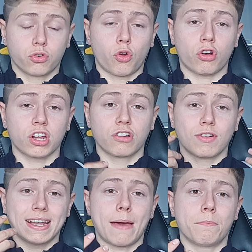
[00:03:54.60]
not going to
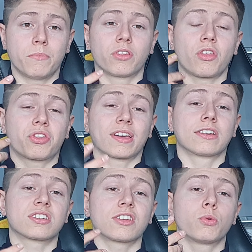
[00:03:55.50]
remember the
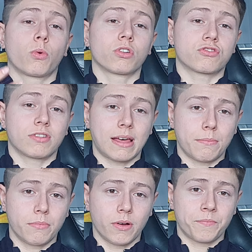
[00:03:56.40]
things that you want to
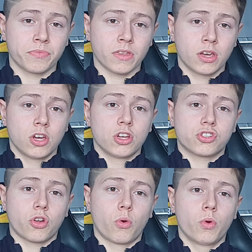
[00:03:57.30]
remember.
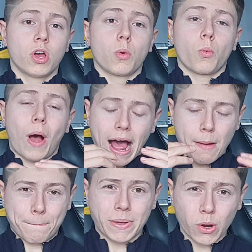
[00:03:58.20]
So
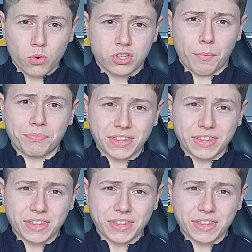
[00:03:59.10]
build up